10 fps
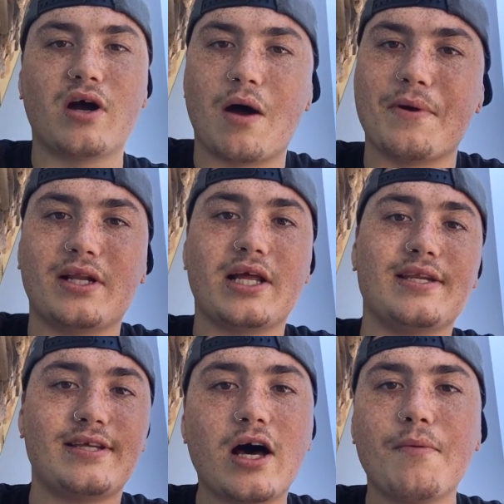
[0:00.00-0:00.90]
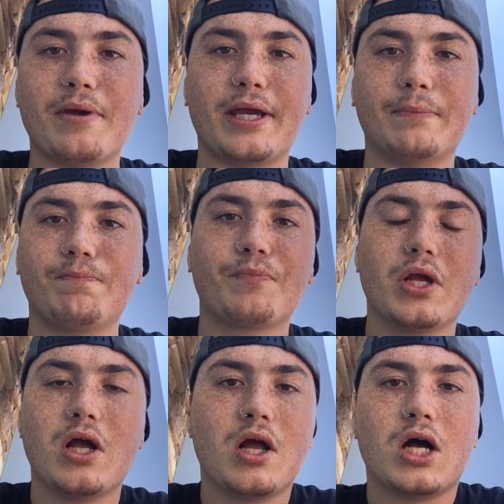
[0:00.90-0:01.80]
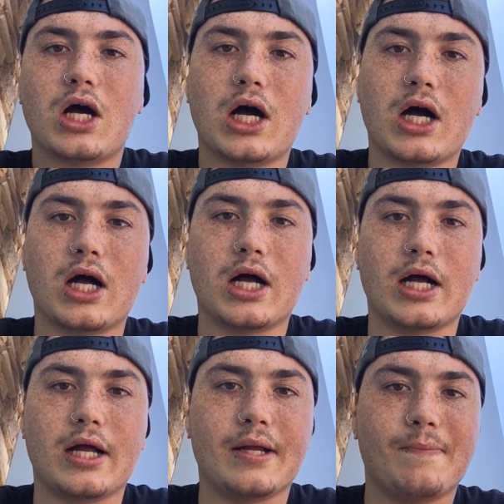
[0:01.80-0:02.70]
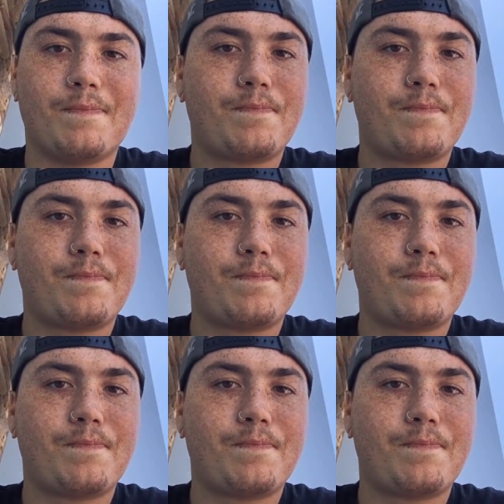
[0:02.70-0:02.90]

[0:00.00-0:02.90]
comment and tell me, I